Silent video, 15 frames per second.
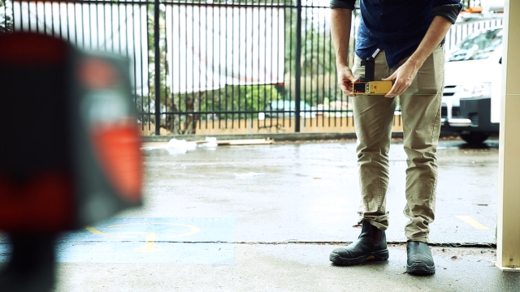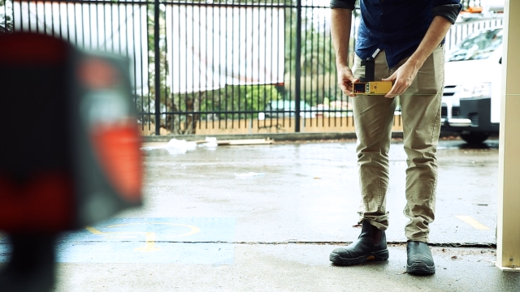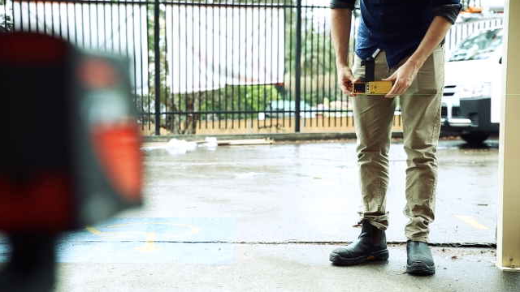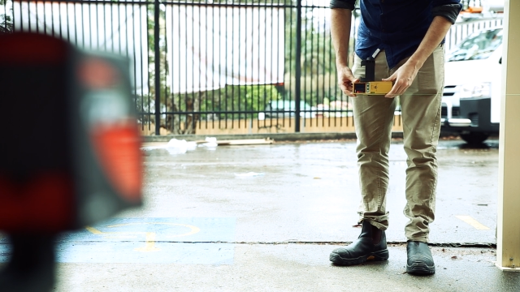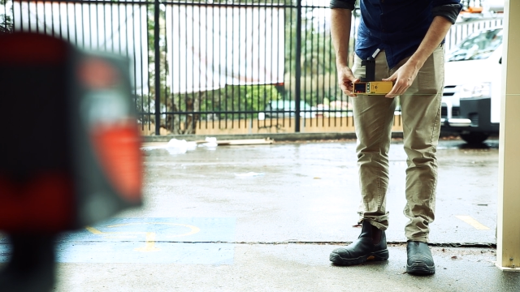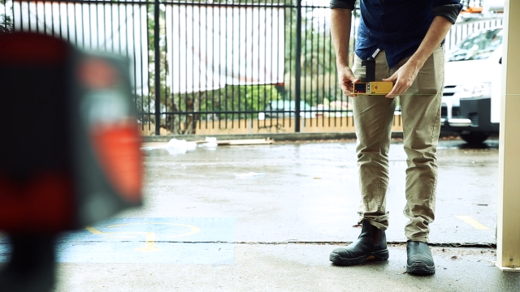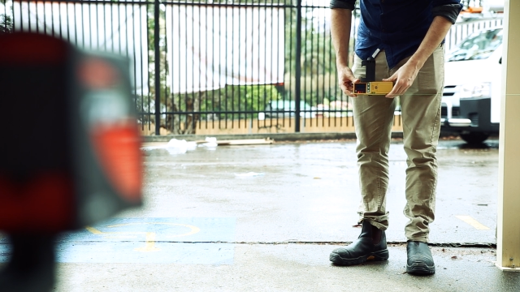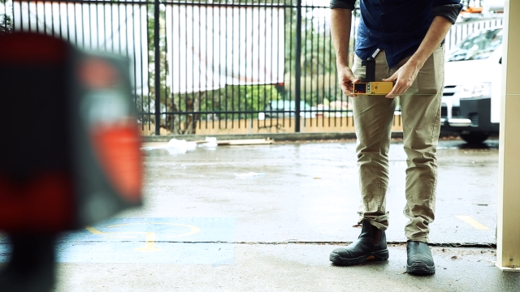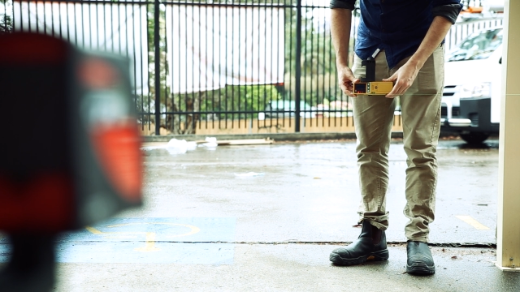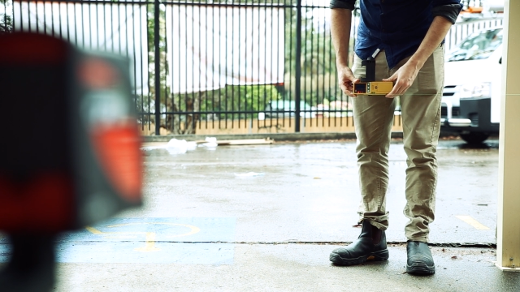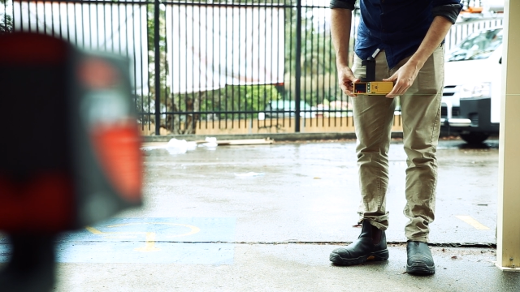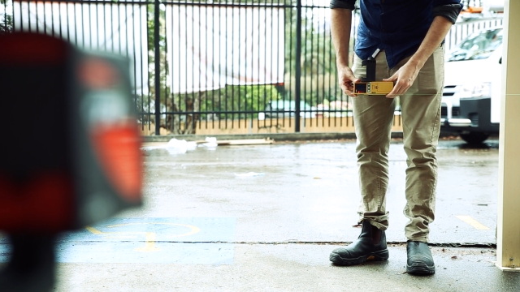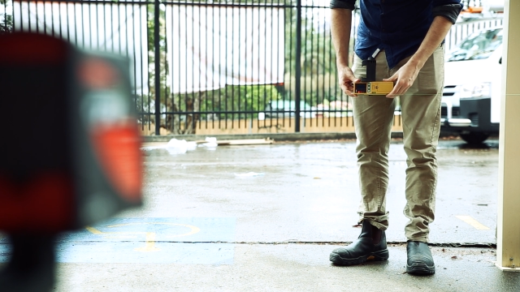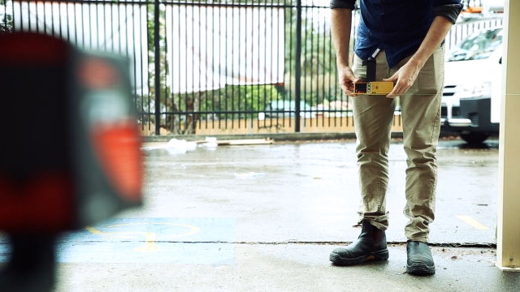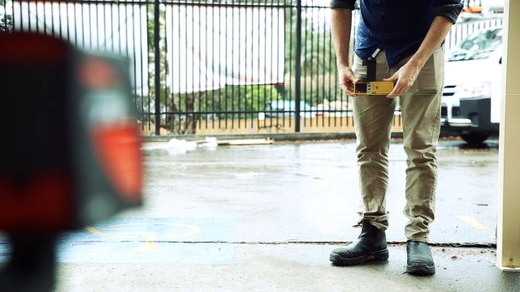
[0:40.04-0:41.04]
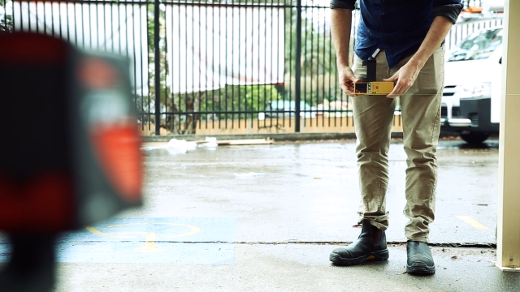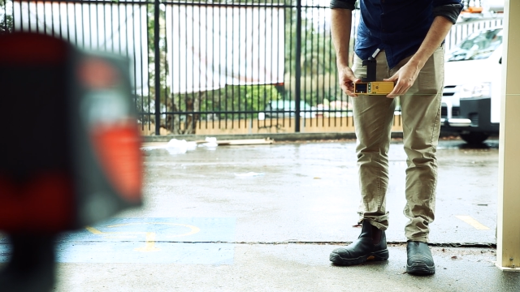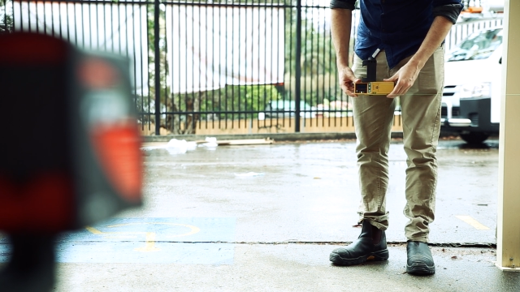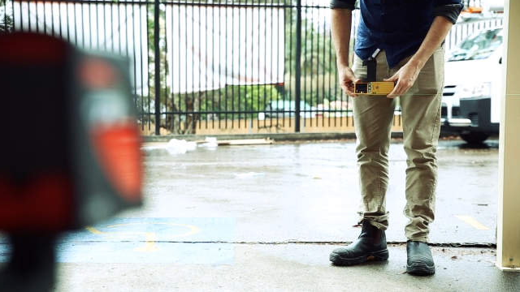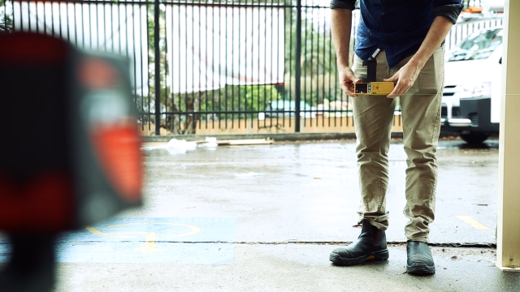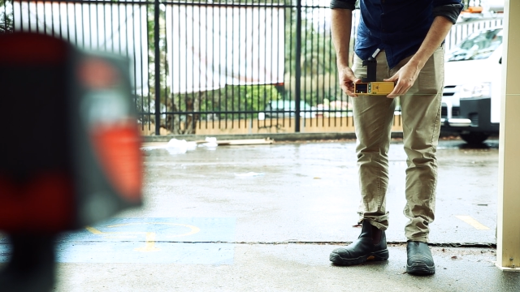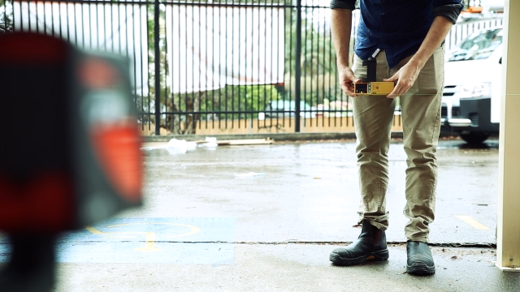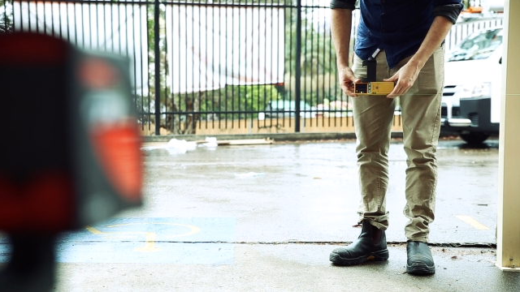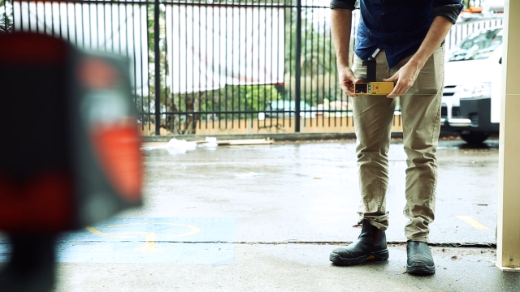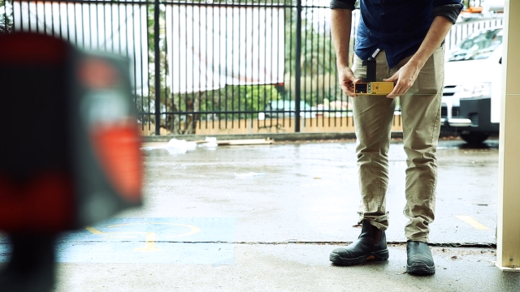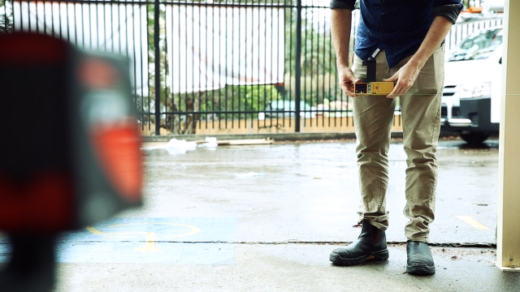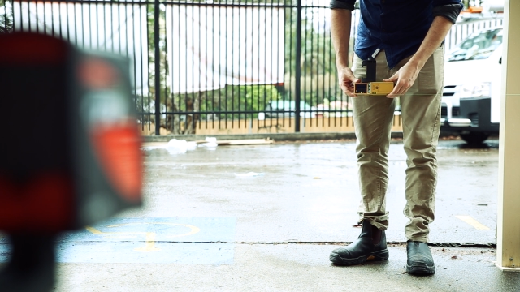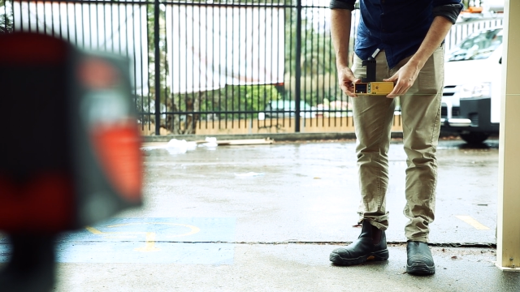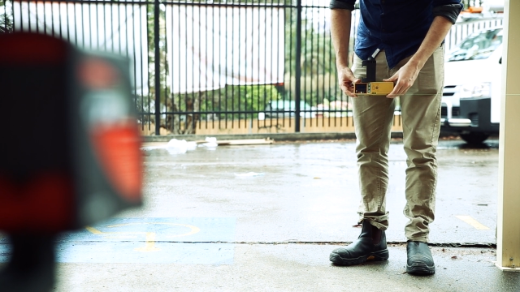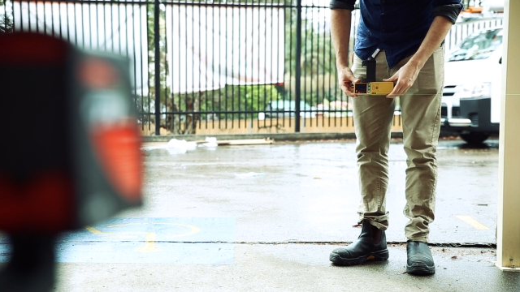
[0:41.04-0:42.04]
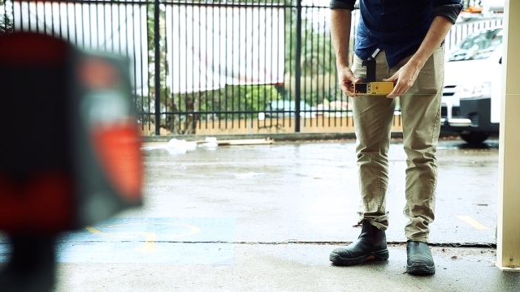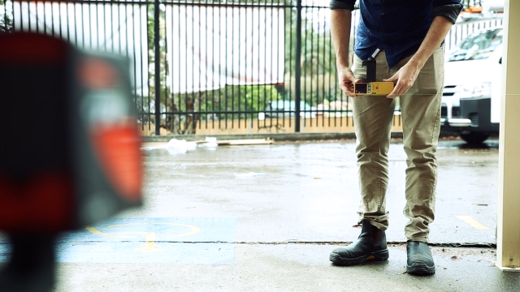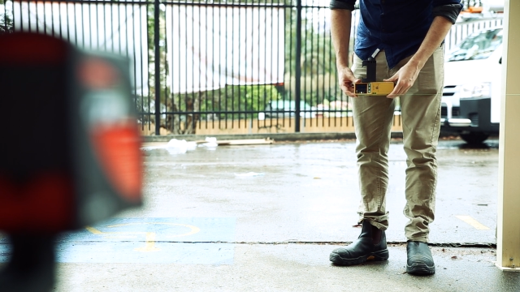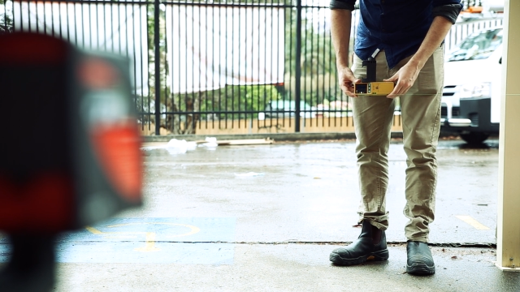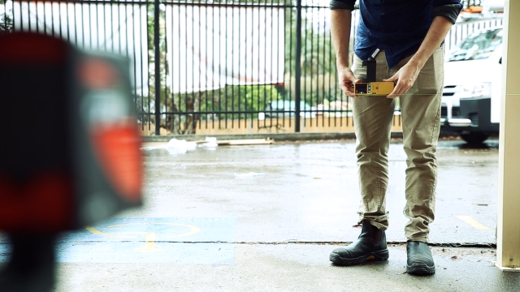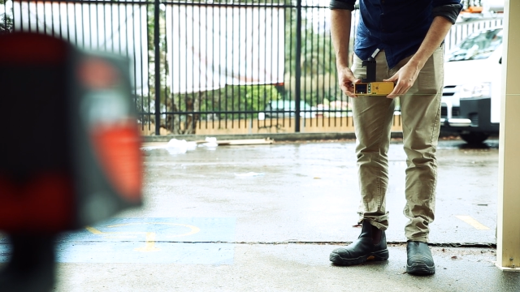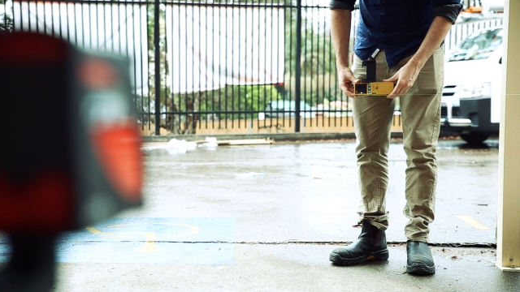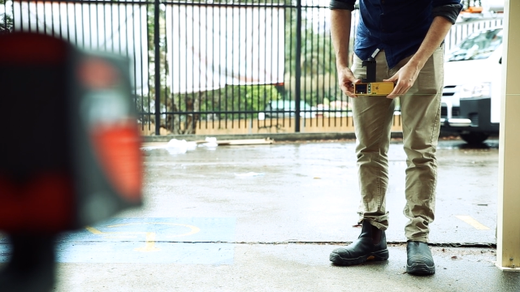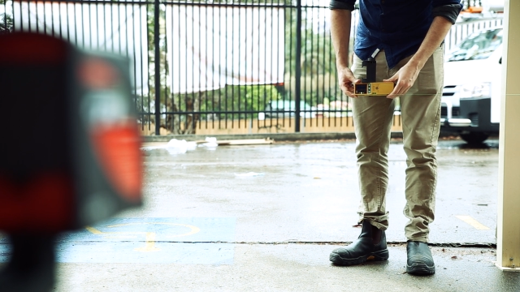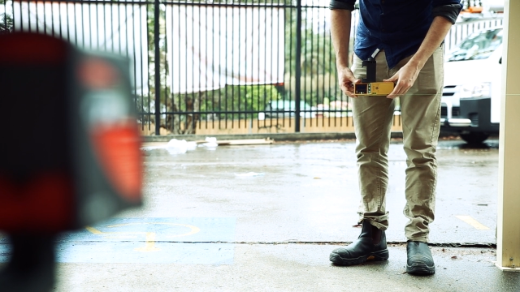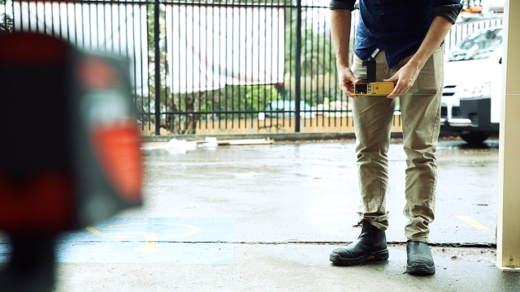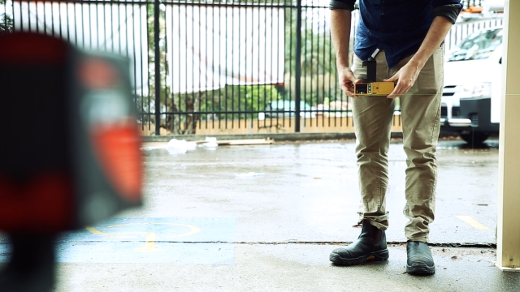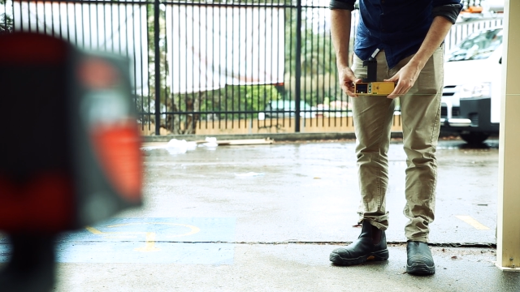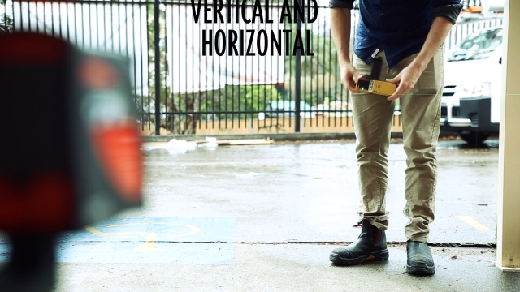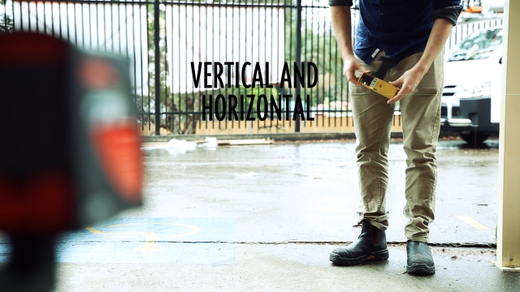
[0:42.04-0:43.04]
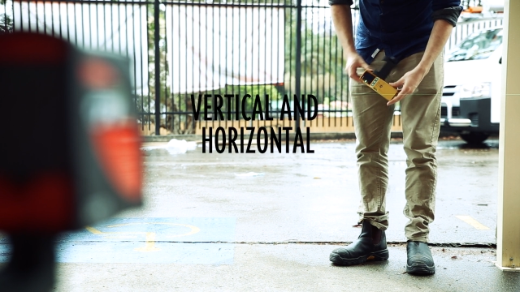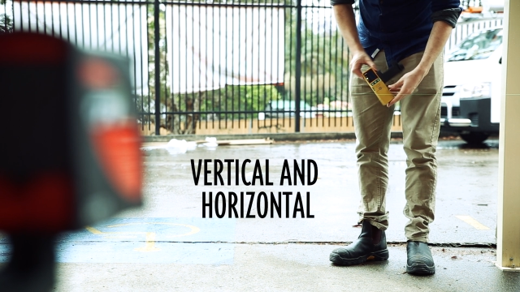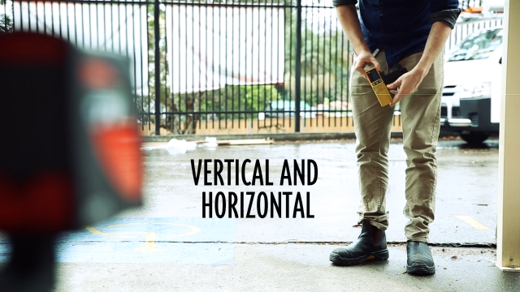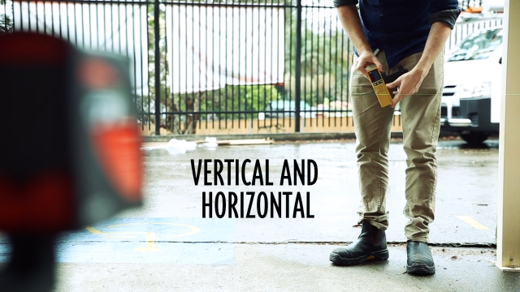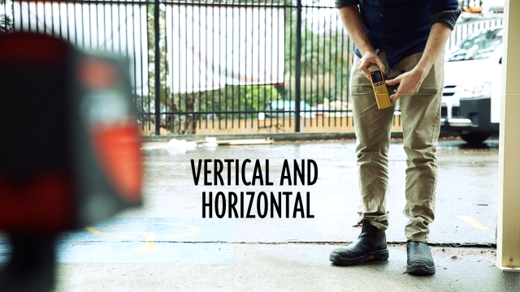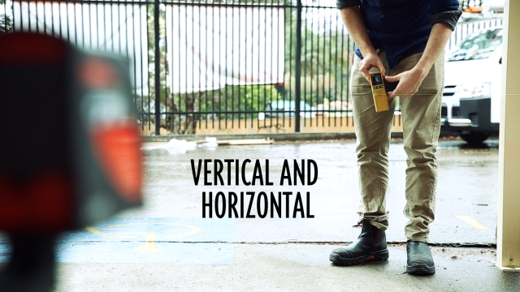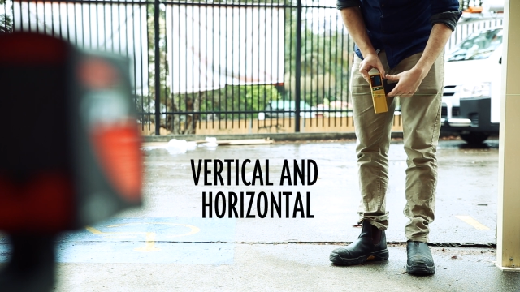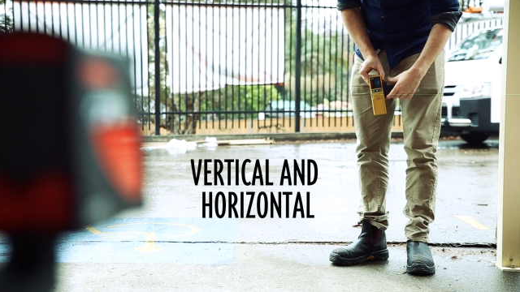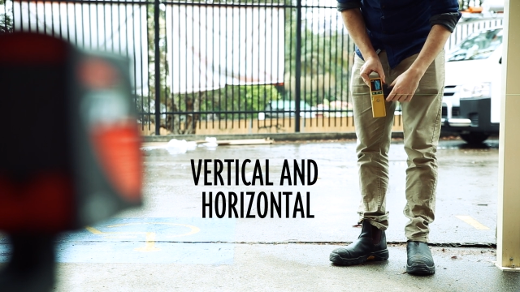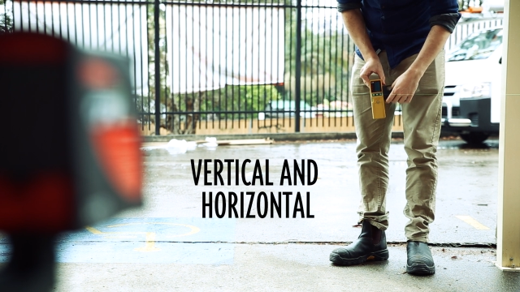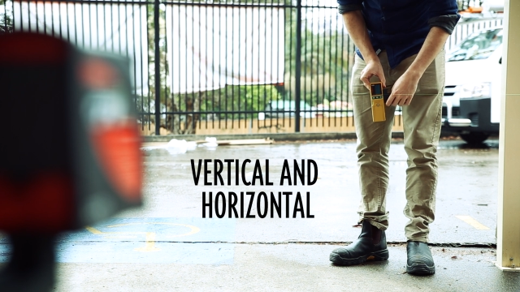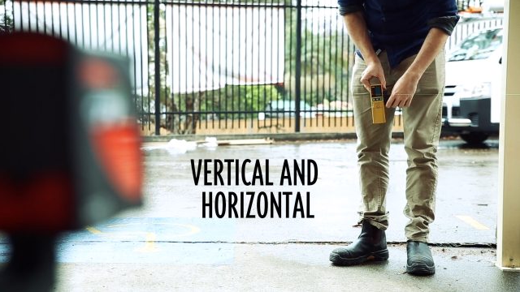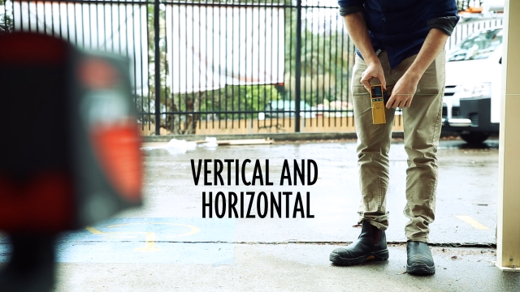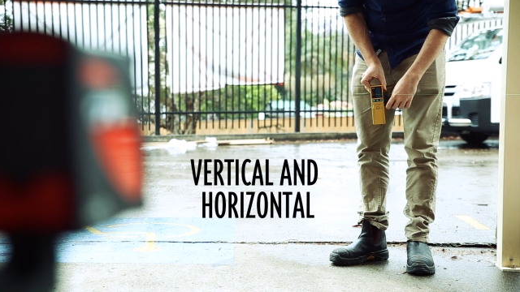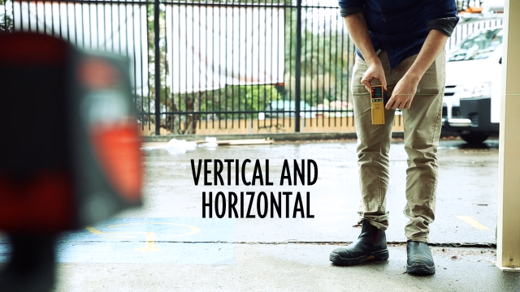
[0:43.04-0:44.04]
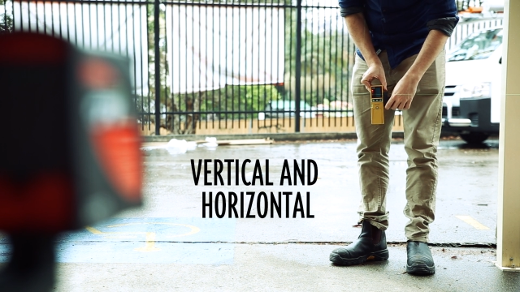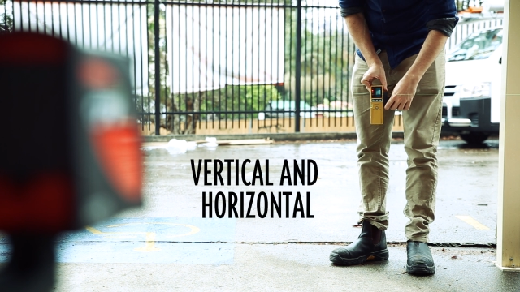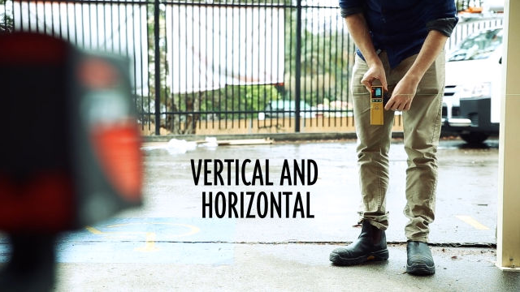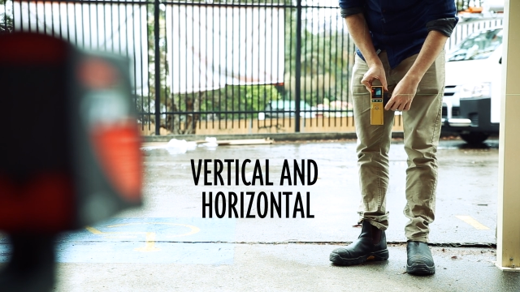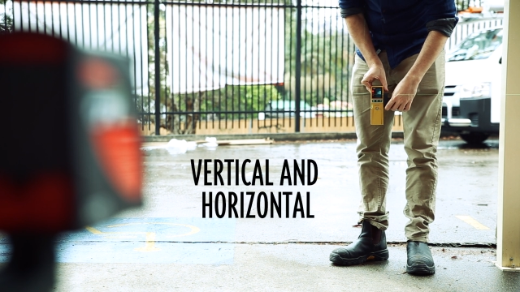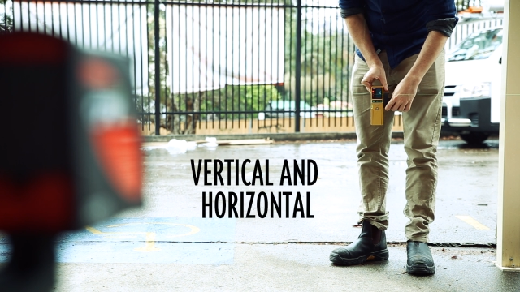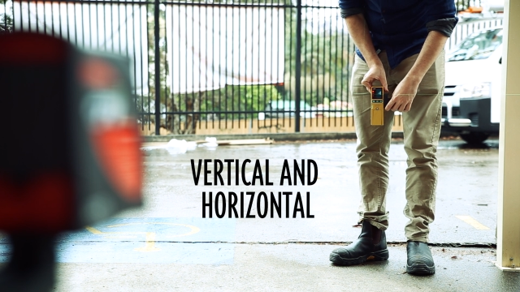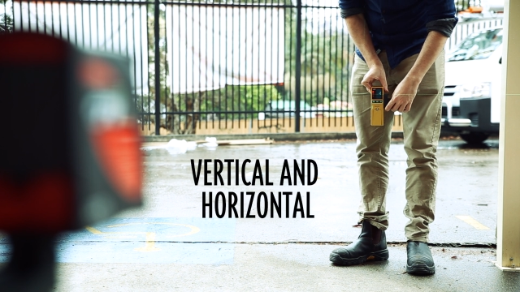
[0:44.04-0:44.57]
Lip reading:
Nobody's mouth can be seen.